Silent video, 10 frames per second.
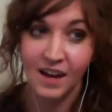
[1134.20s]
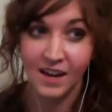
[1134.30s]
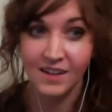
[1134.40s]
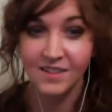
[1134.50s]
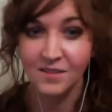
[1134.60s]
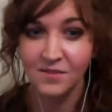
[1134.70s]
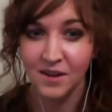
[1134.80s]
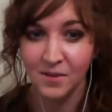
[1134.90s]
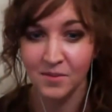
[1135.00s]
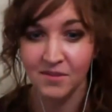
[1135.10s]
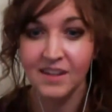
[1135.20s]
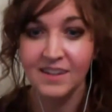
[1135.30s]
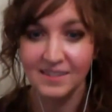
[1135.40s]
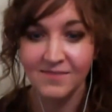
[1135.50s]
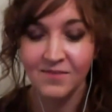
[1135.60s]
it's a fine
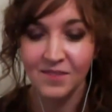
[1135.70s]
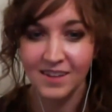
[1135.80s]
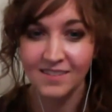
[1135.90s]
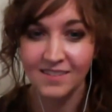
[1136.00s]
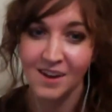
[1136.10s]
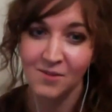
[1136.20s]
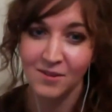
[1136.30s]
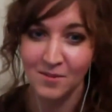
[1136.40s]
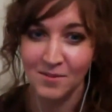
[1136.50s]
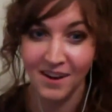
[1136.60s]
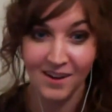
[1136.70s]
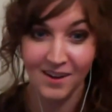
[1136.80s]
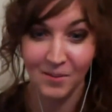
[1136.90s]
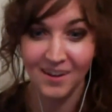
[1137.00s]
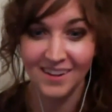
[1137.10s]
movie. It's not What's Up, Doc, but